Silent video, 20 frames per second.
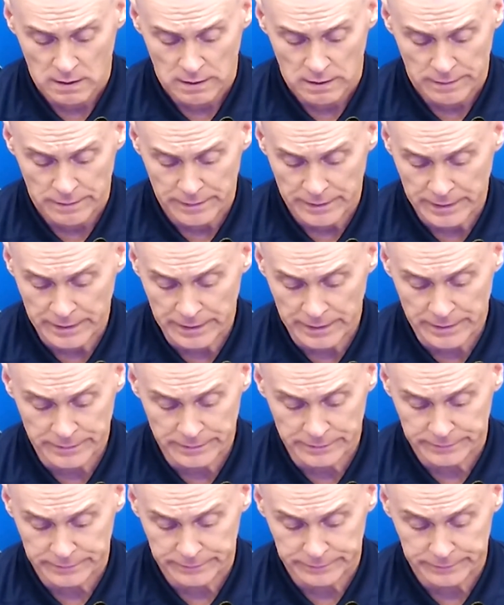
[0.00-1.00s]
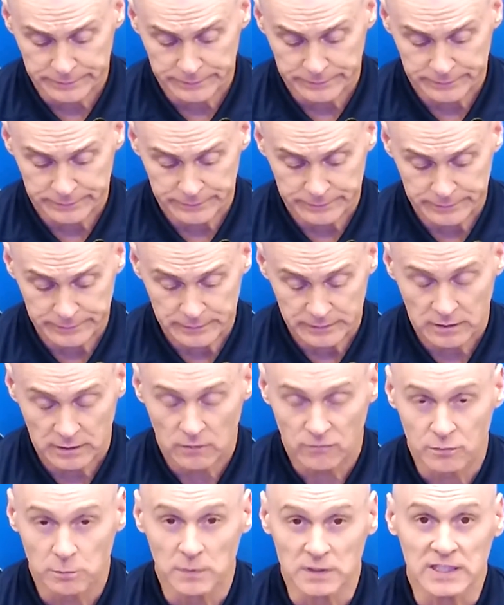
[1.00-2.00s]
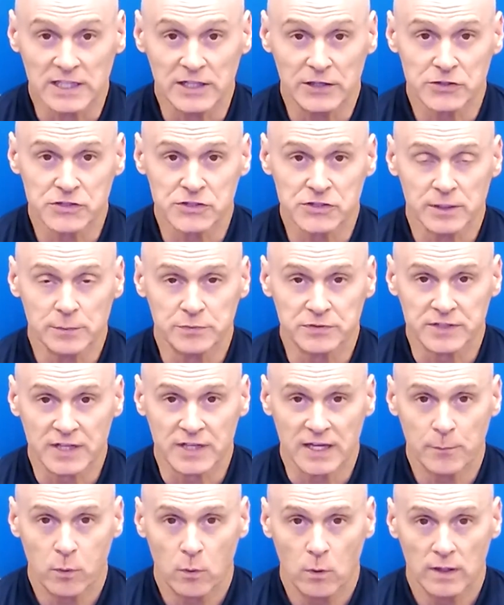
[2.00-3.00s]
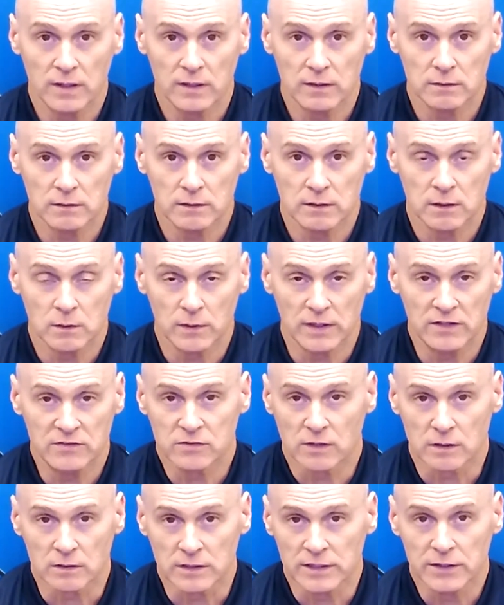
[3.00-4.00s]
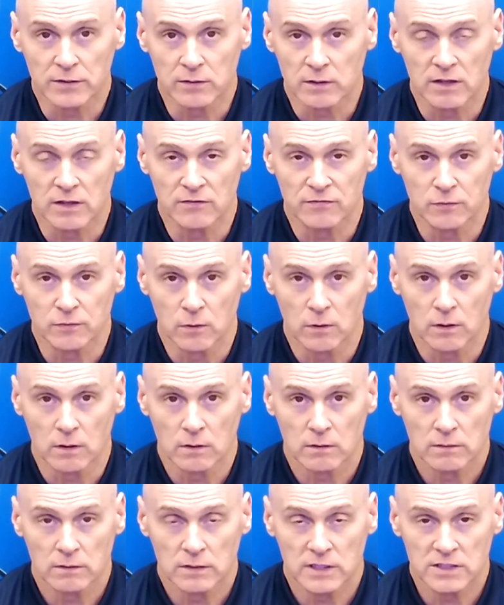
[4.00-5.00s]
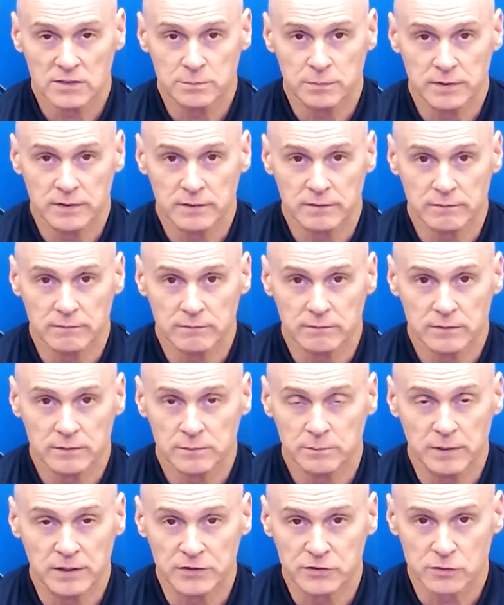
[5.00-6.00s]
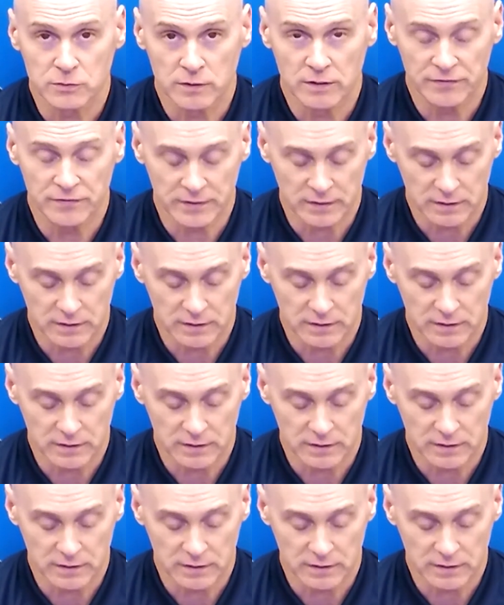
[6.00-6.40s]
From a leadership standpoint, he's our leader on the floor. He's been terrific.